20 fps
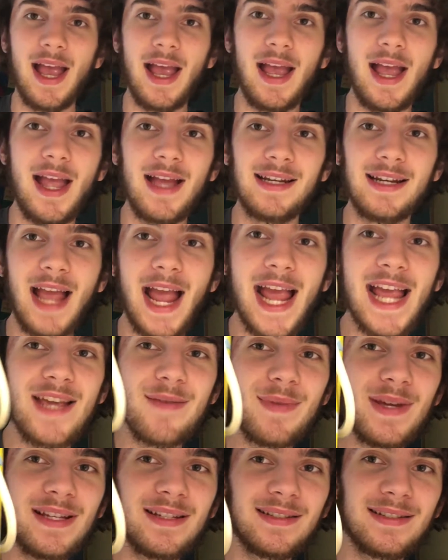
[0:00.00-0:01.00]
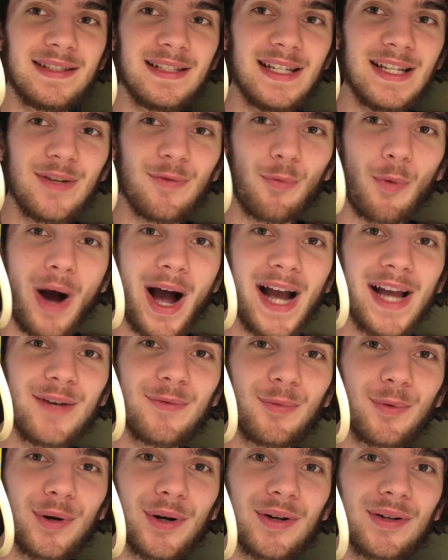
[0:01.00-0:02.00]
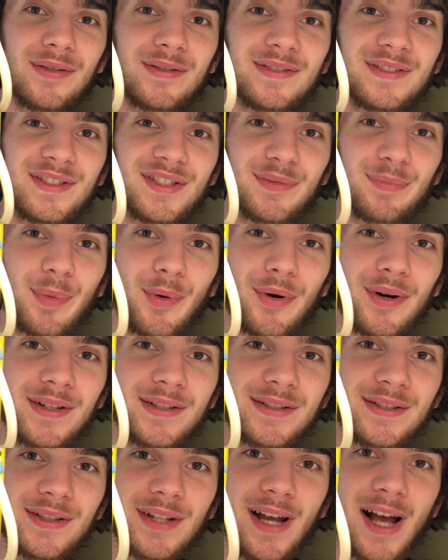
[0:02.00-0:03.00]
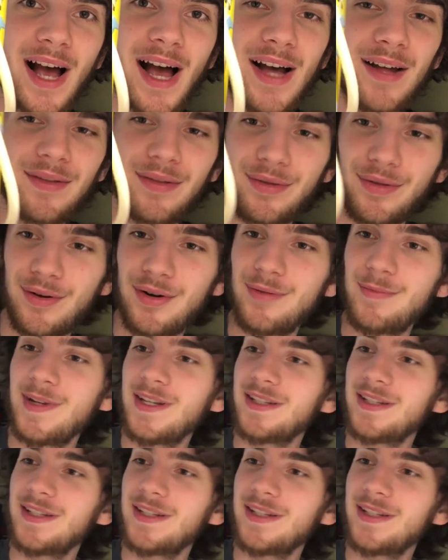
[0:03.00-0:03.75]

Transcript: An ABC Wide World Sports thermos.